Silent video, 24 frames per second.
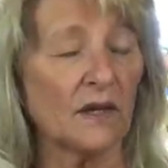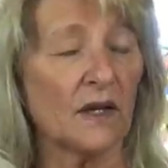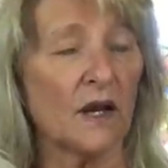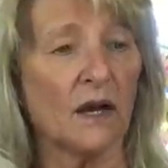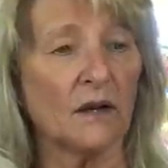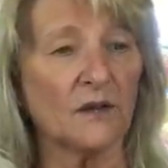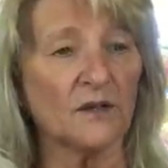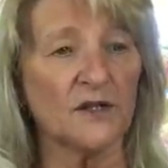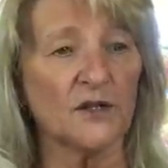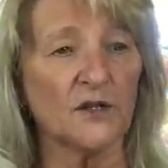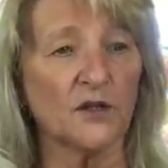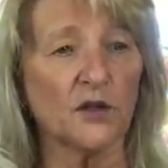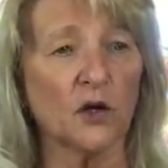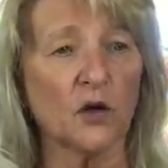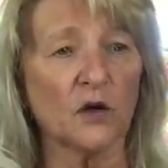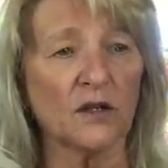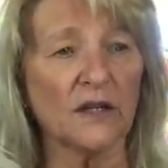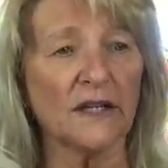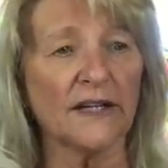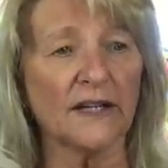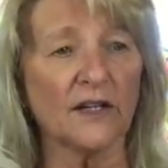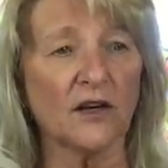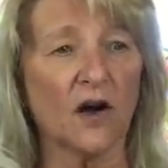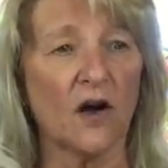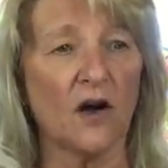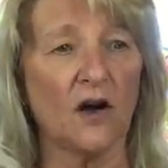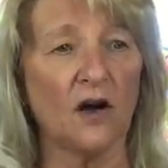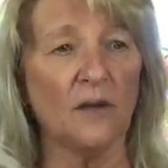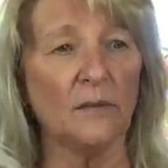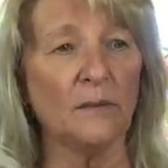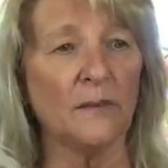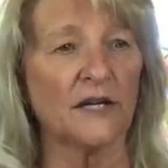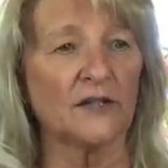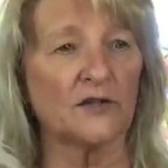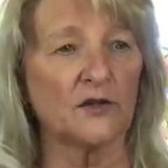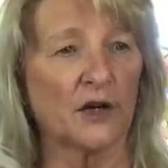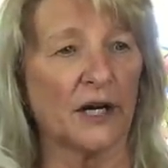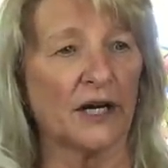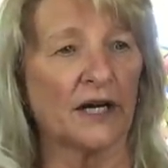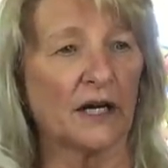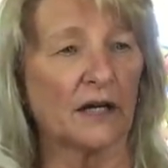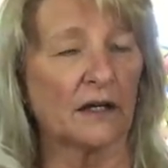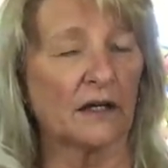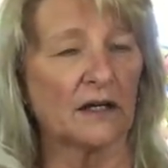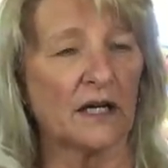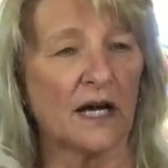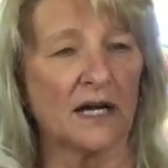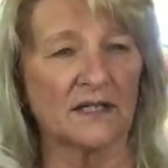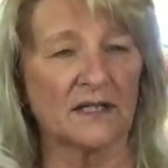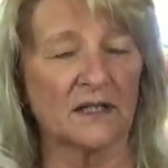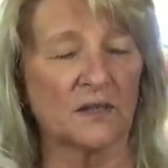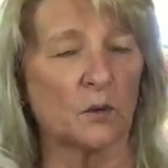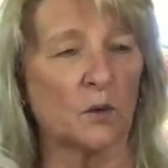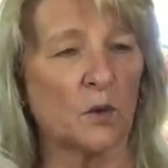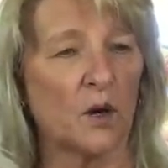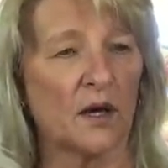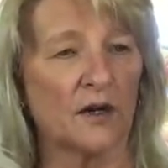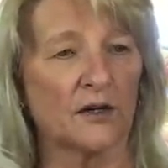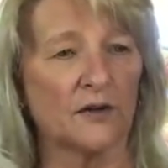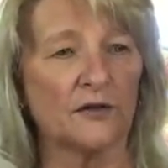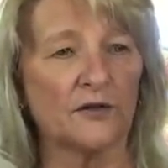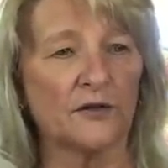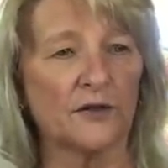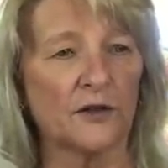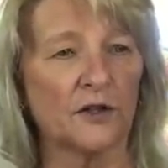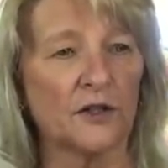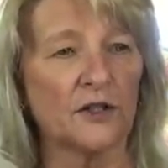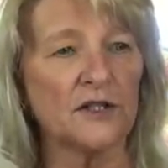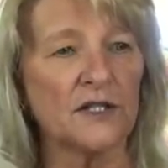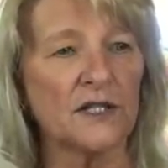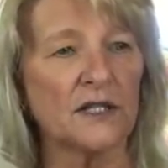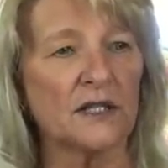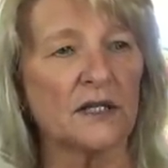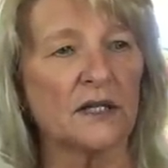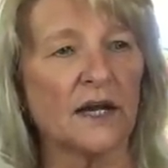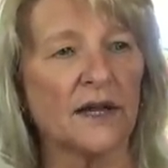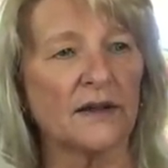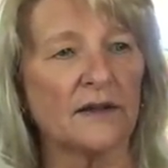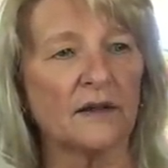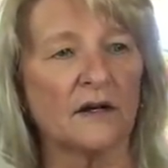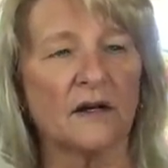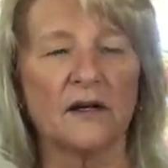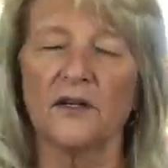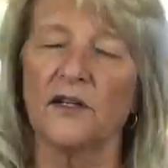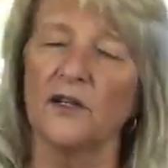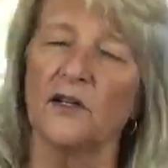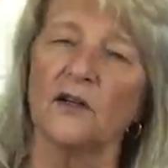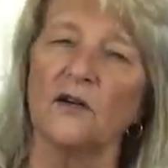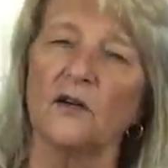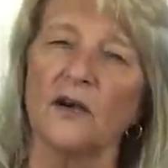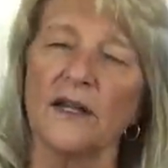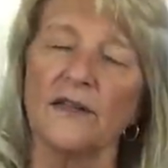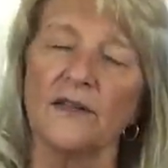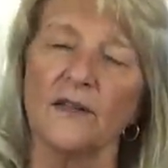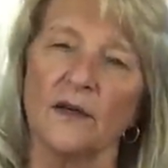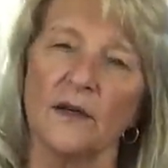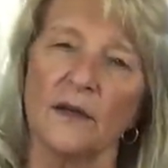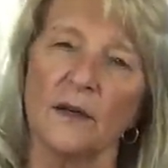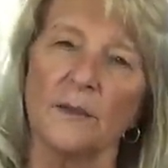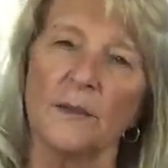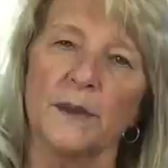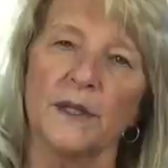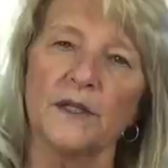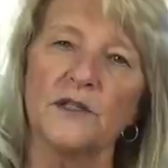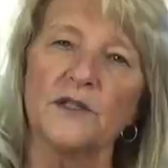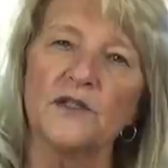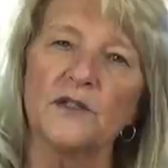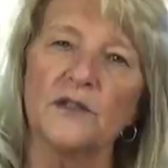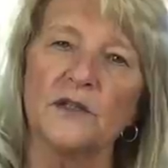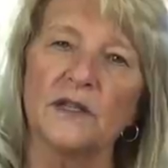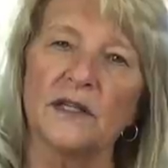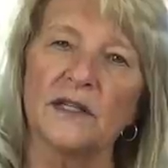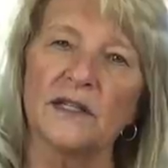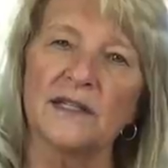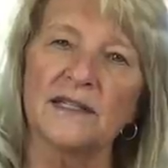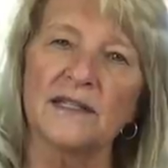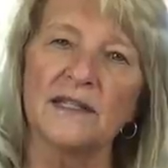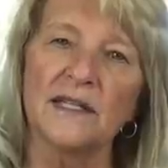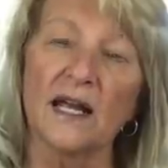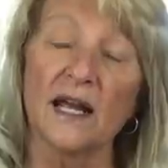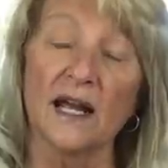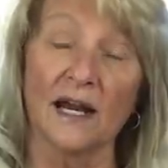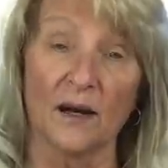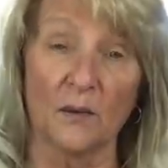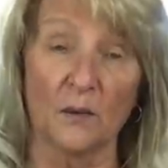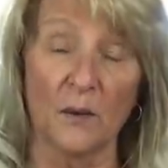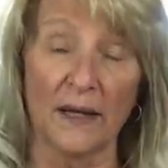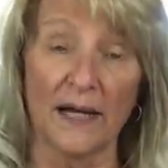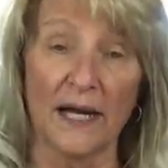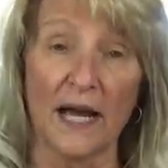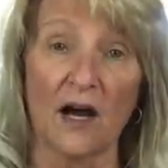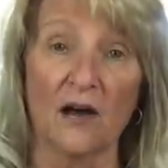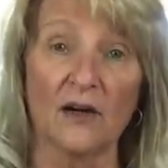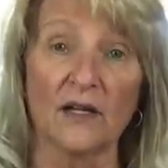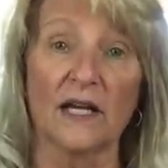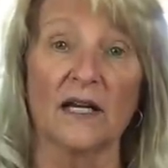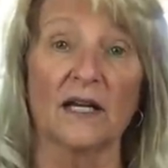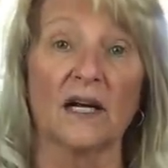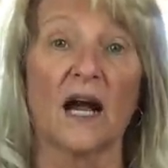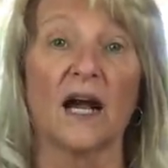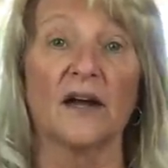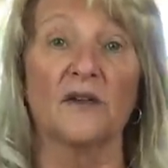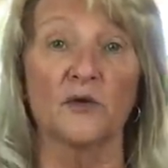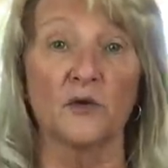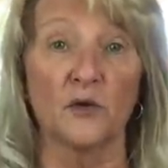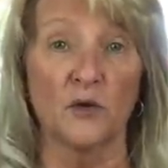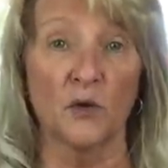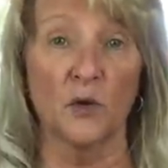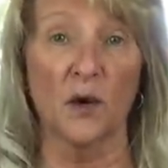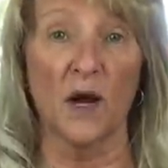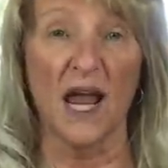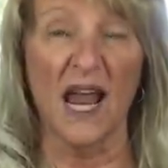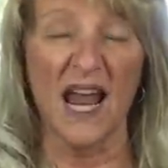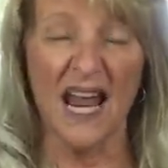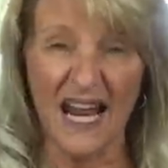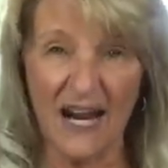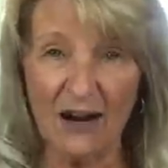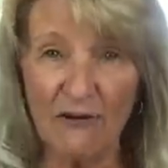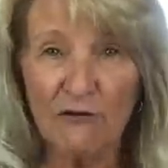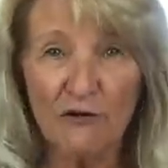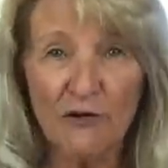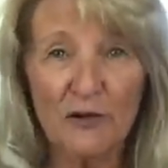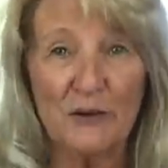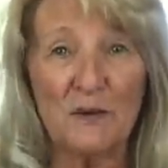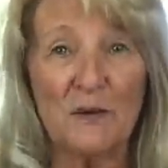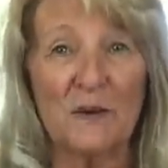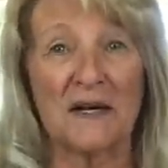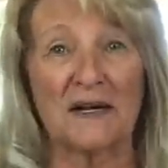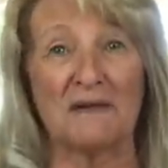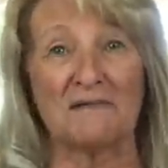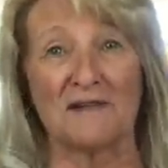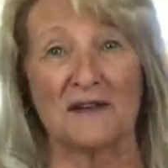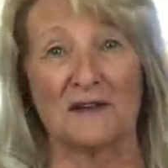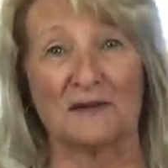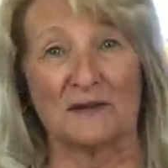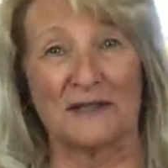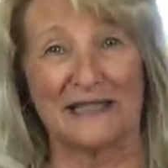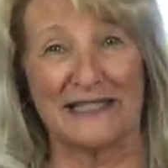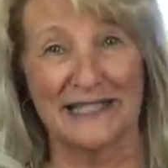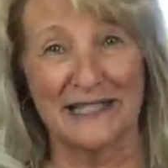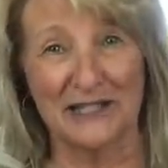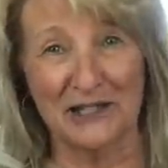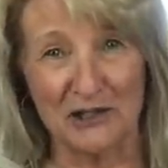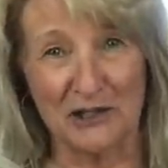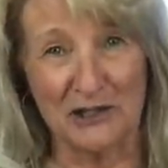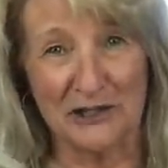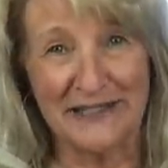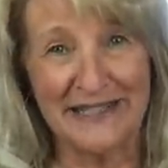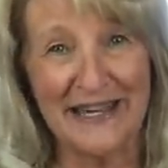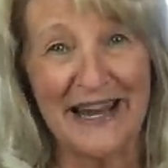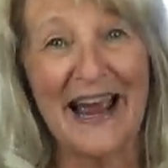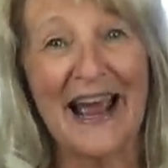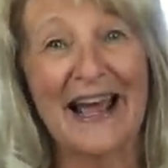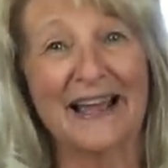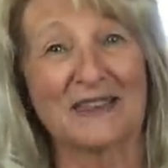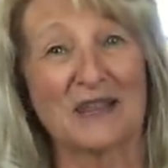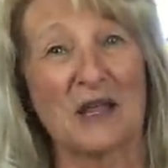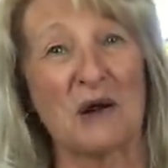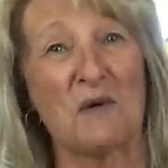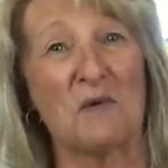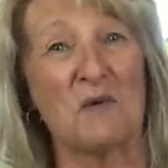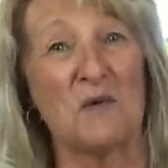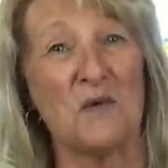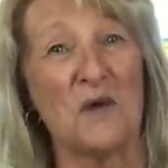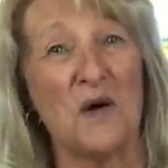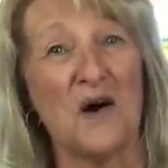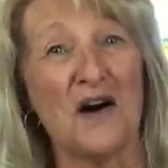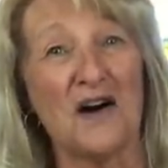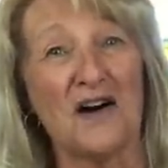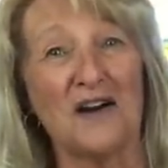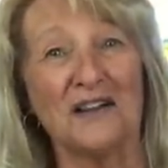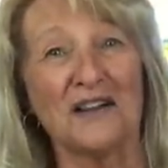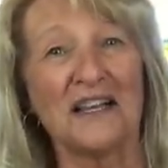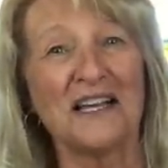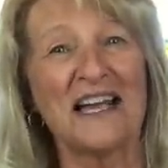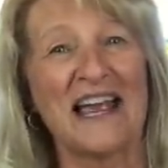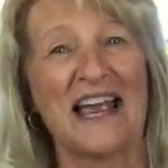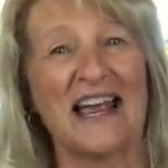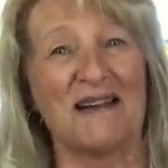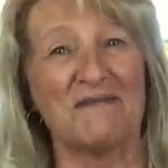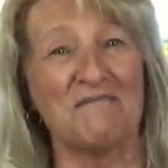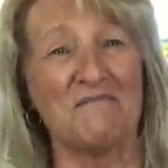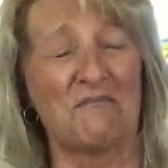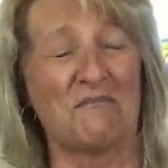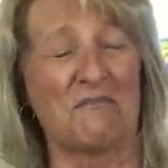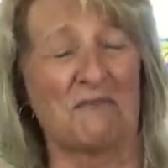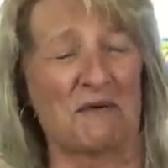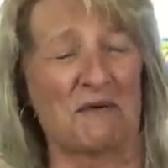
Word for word: I was totally calm. I drank a glass of water first, and I thought, you know, I think I'm going to do this. And I went out, and I threw every one of those dishes at the wall and